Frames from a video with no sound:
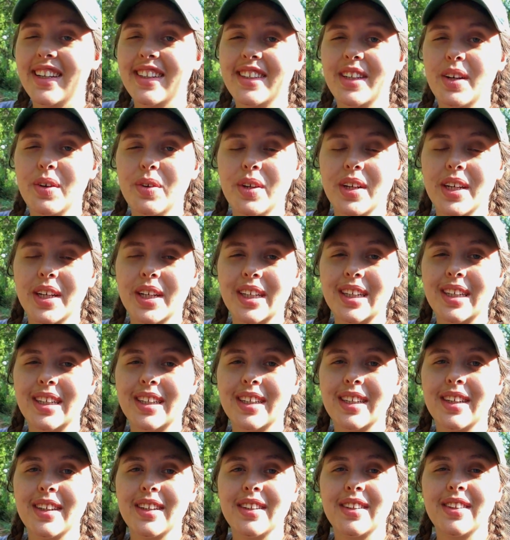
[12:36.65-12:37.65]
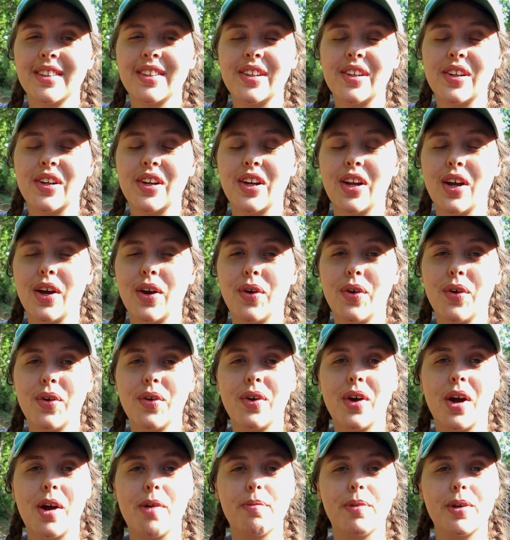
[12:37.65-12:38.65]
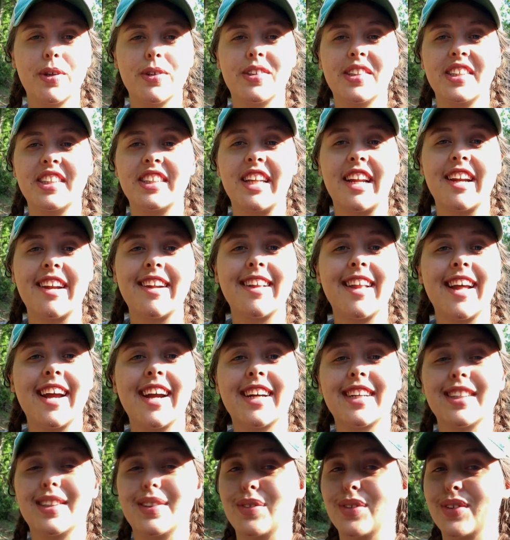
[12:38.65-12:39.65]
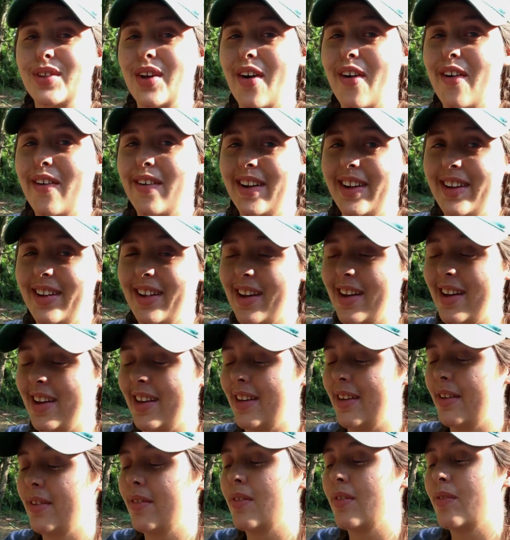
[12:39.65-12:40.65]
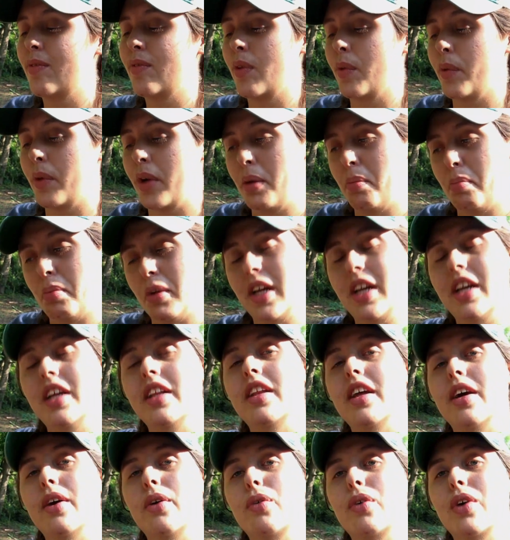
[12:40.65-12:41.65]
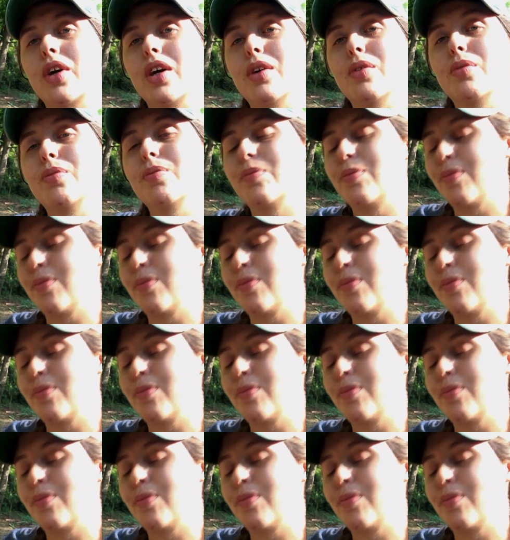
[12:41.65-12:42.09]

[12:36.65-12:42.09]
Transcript: No digging, no composting, none of that because it was already done for when I planted the okra.